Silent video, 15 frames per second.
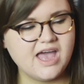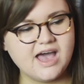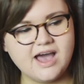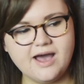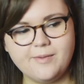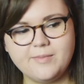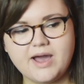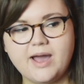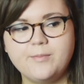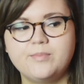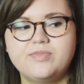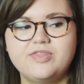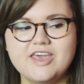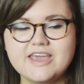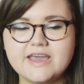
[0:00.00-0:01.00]
I'm
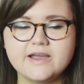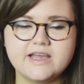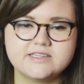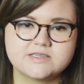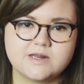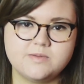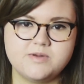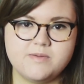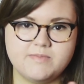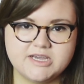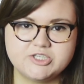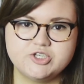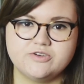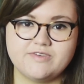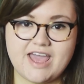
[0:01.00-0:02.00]
thinking it's going to be a
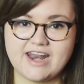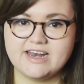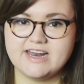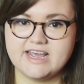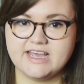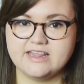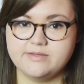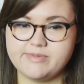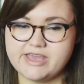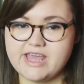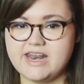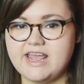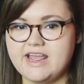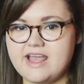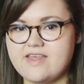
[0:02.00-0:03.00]
mixture of editing in the
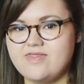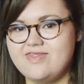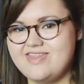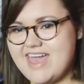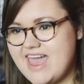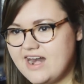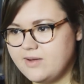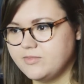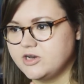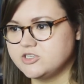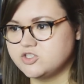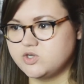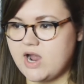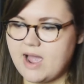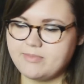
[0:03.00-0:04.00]
beginning, and then I'm going to
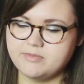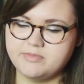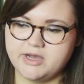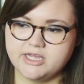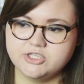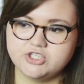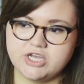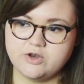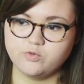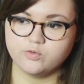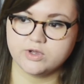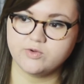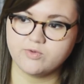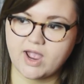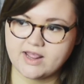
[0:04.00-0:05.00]
scrap a bunch and
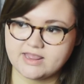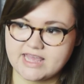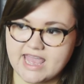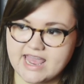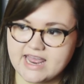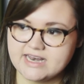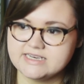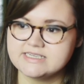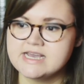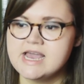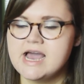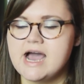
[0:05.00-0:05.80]
rewrite the end.